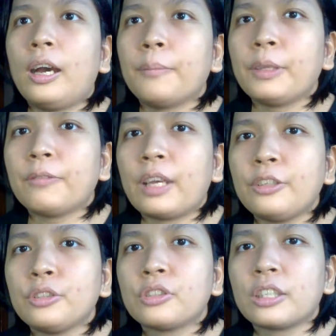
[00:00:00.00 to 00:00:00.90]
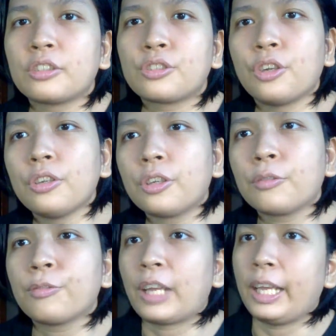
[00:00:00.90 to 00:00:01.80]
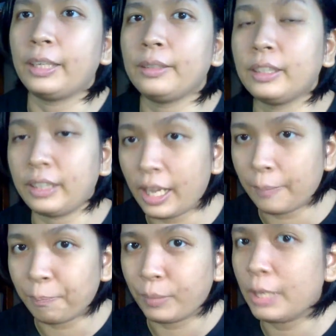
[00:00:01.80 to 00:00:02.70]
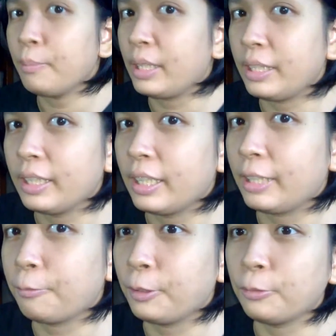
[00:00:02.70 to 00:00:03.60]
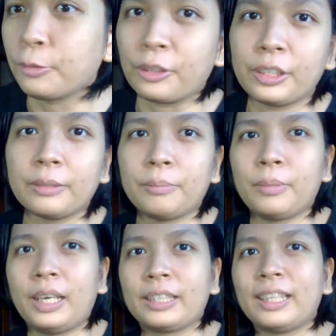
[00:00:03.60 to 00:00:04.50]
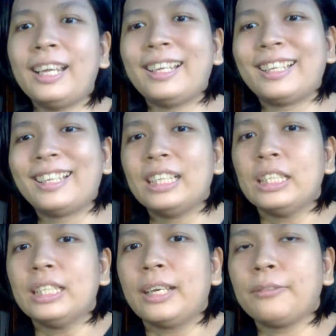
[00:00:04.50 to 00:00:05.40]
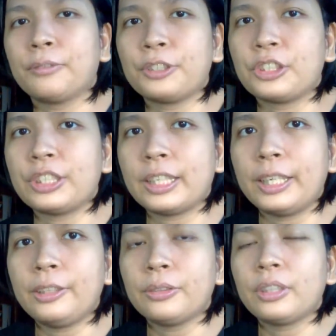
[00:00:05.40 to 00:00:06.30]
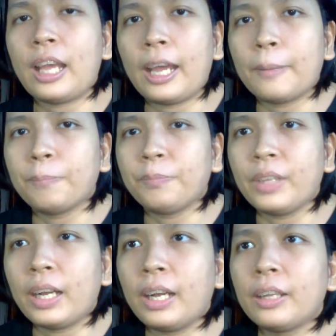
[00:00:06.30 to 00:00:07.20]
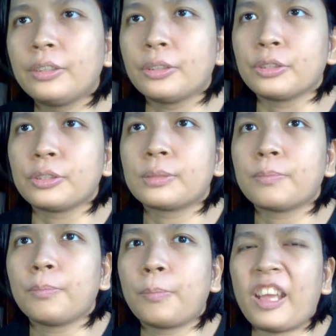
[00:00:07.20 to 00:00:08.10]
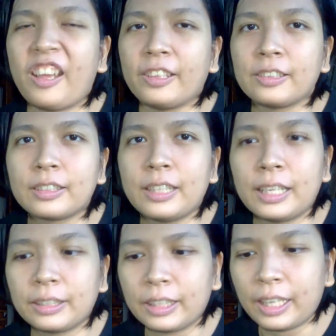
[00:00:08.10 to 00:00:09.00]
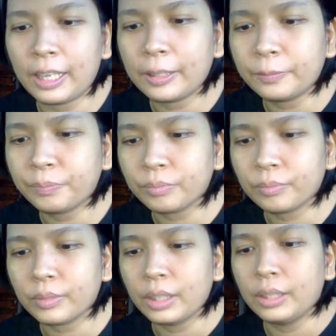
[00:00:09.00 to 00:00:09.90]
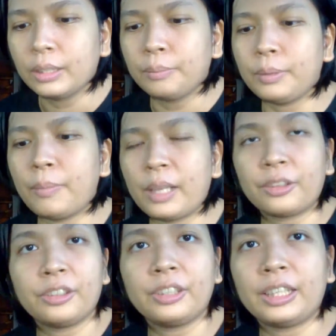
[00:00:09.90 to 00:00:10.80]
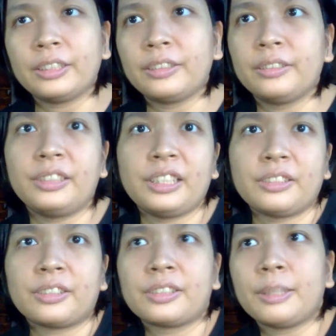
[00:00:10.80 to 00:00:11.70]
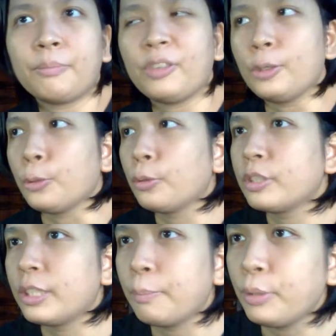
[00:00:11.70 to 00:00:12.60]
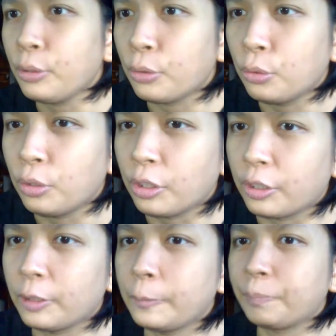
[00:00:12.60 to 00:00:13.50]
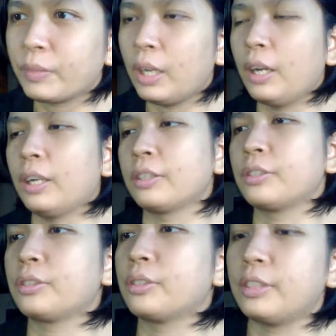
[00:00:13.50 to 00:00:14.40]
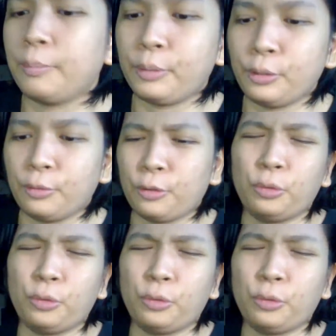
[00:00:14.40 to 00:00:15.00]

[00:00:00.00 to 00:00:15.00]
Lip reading: If I use a stronger fan, yeah, maybe it will work, but unfortunately I don't have other fans that can be better than this CPU cooler. CPU